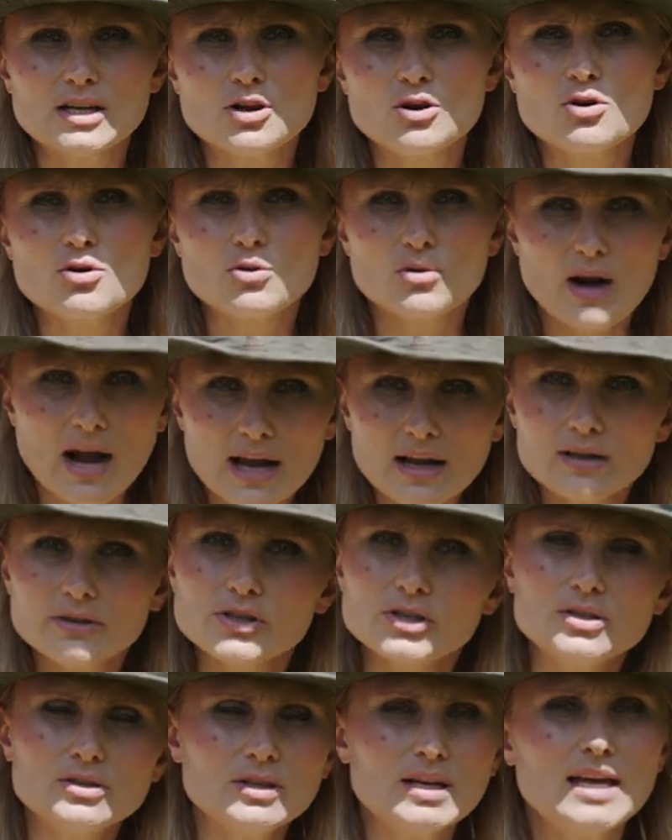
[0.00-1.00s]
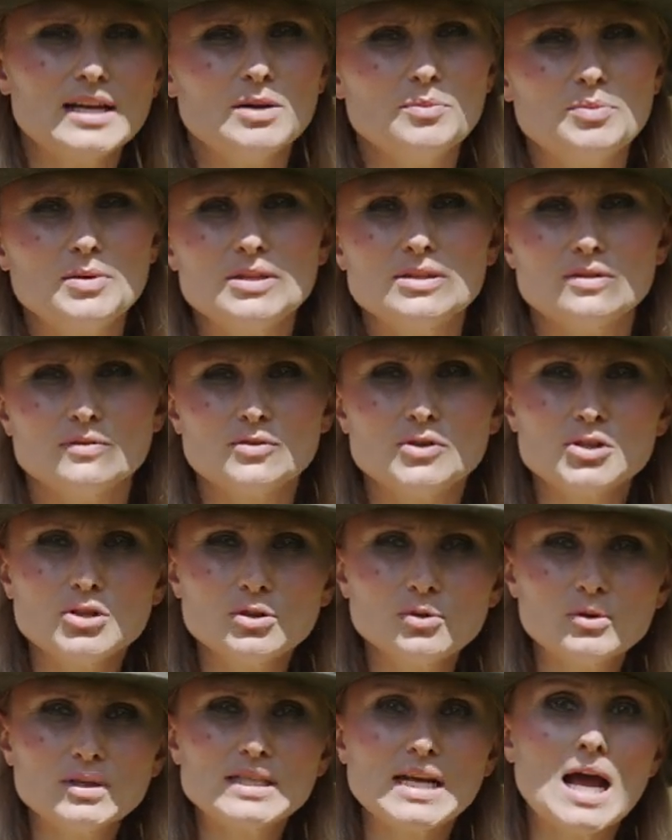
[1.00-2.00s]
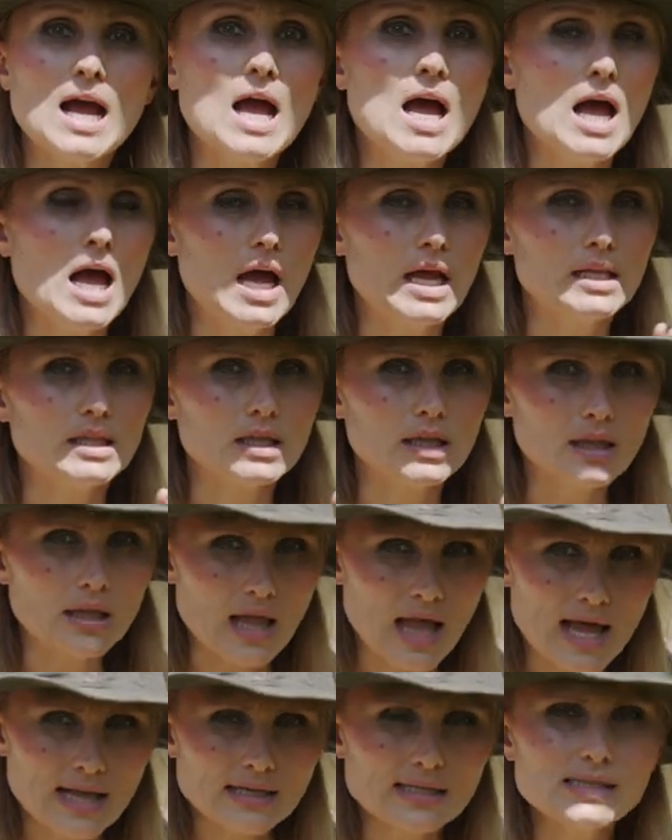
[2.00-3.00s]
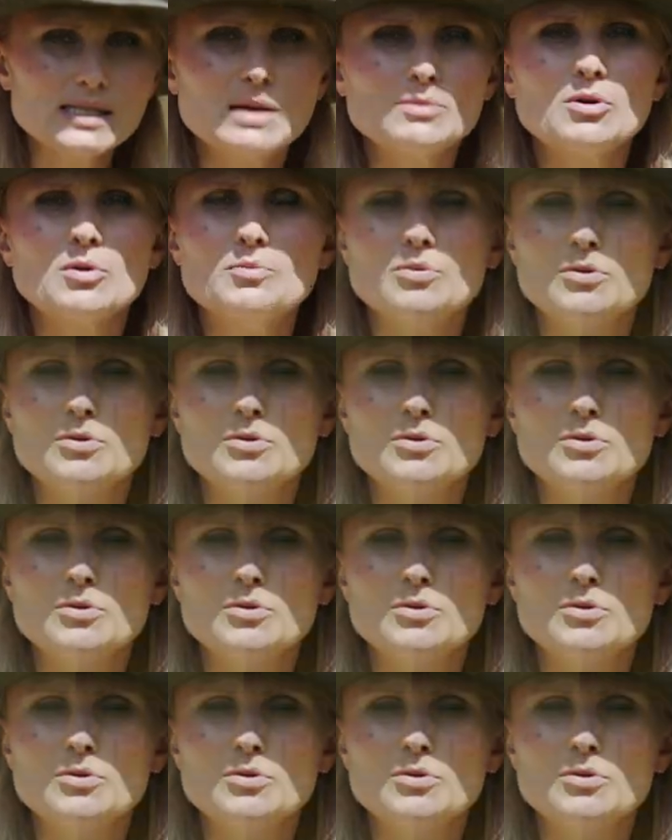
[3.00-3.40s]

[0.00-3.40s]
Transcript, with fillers: and grackles to get a piece of suet, and last summer,